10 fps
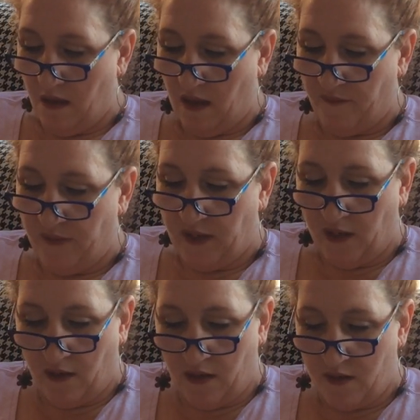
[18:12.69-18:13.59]
I
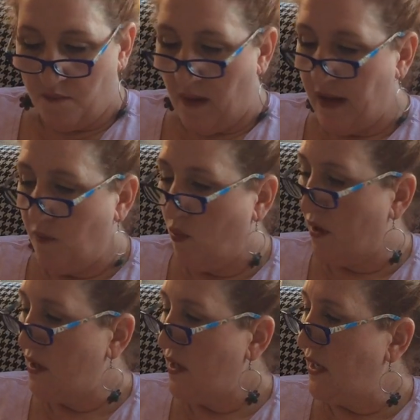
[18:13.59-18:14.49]
figure it's my
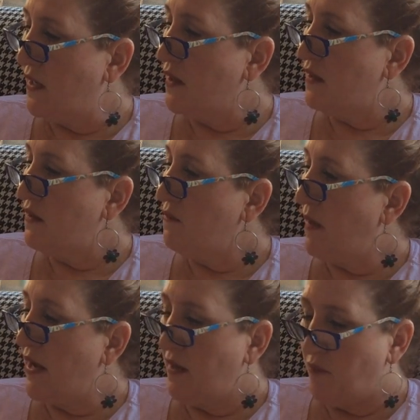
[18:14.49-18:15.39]
work and it's
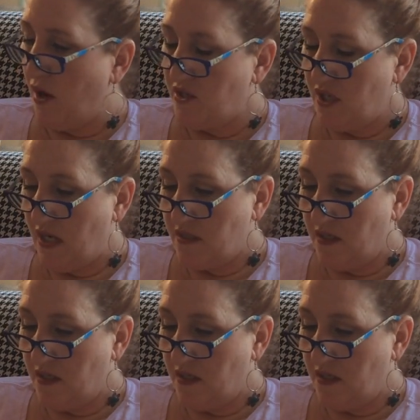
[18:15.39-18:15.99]
my project,